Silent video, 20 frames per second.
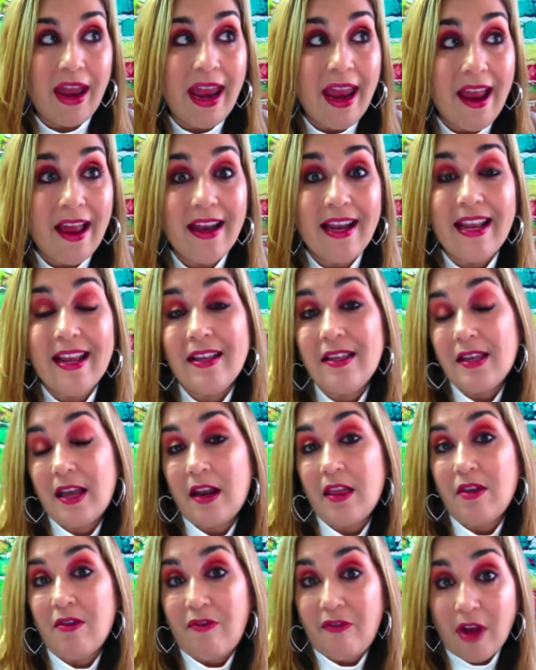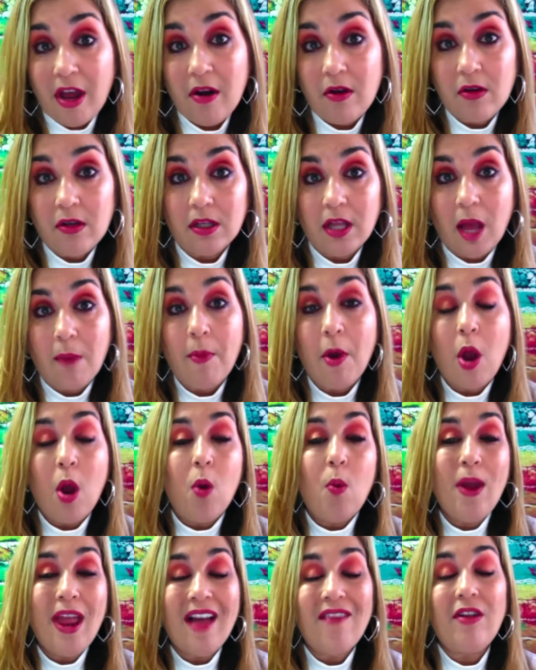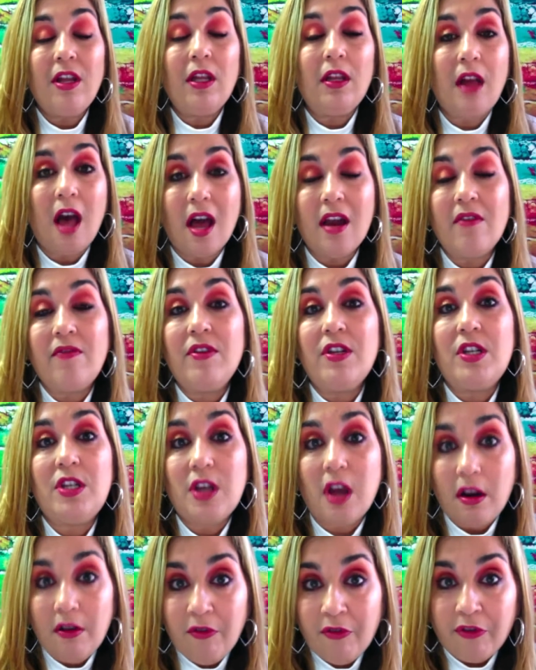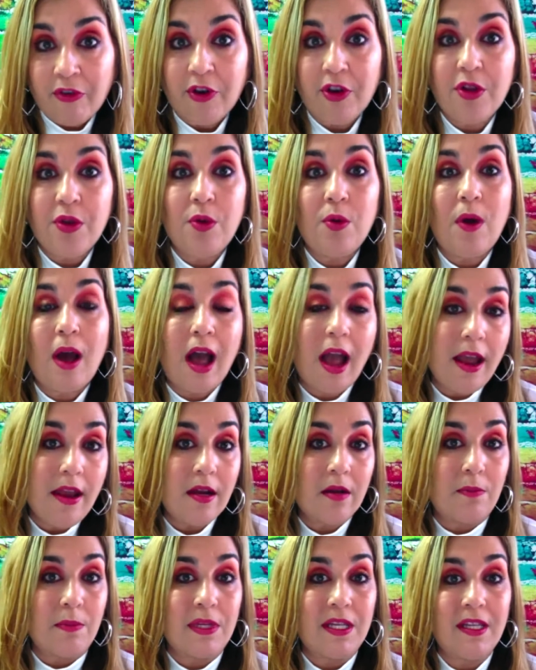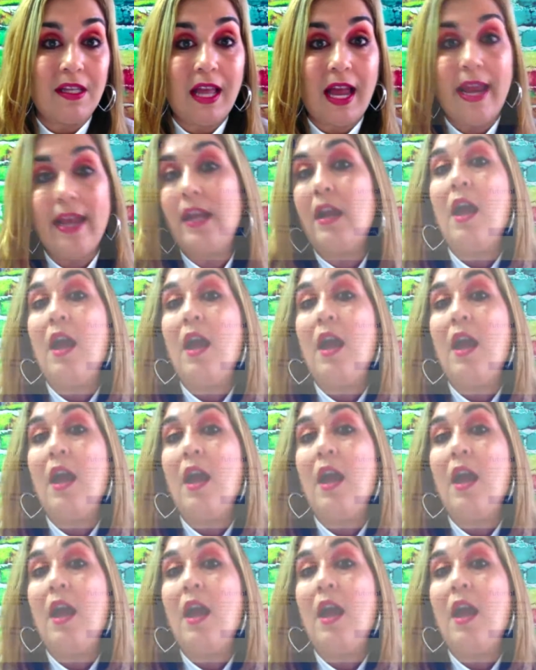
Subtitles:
And inside of the Funnel Club, we have a lot of done-for-you items like